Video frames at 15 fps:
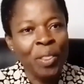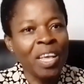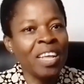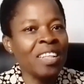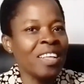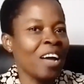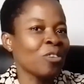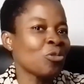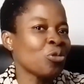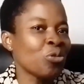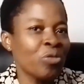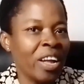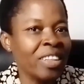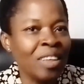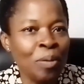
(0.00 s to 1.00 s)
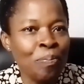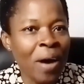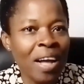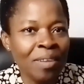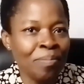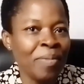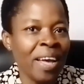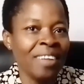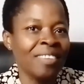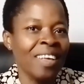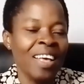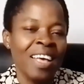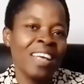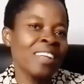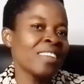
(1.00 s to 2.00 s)
in their children's department,
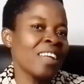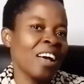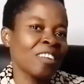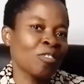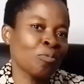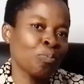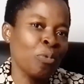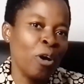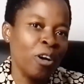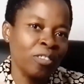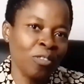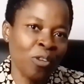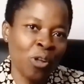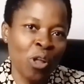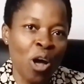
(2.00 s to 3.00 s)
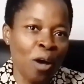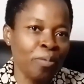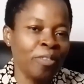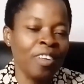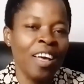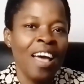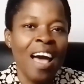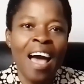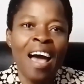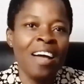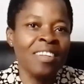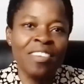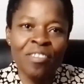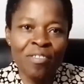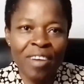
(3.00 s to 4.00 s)
in their sports clubs,
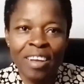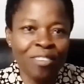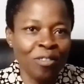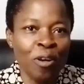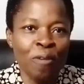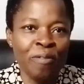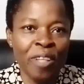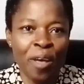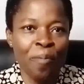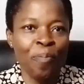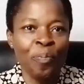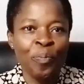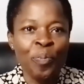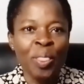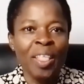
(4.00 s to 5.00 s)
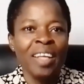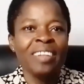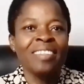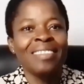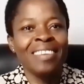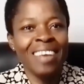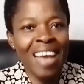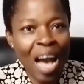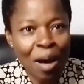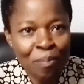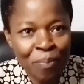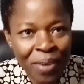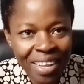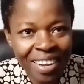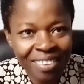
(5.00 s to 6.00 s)
and the rest of them. The
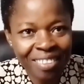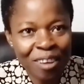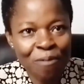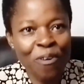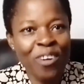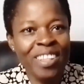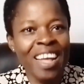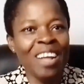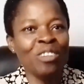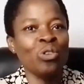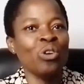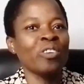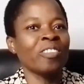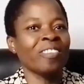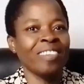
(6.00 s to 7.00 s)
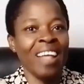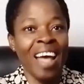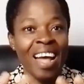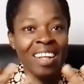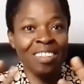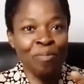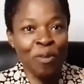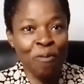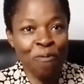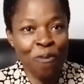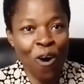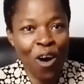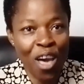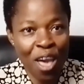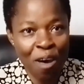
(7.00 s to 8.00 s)
ability for them to stand
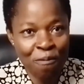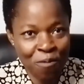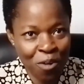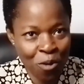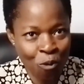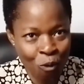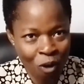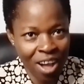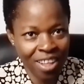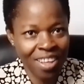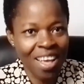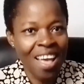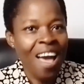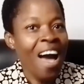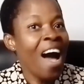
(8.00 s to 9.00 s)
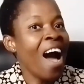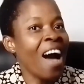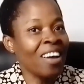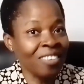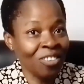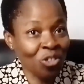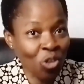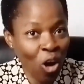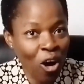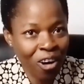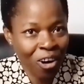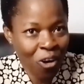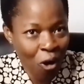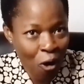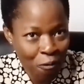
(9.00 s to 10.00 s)
before everyone and
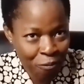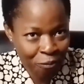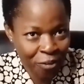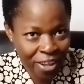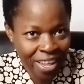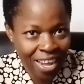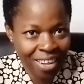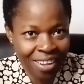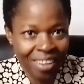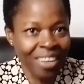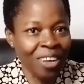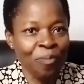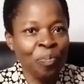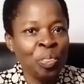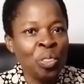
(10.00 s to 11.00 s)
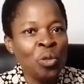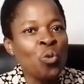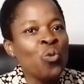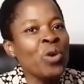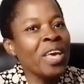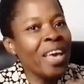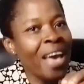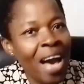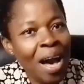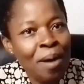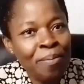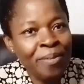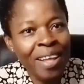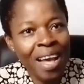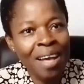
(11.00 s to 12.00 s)
talk confidently will
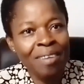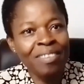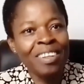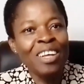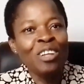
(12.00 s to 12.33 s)
help them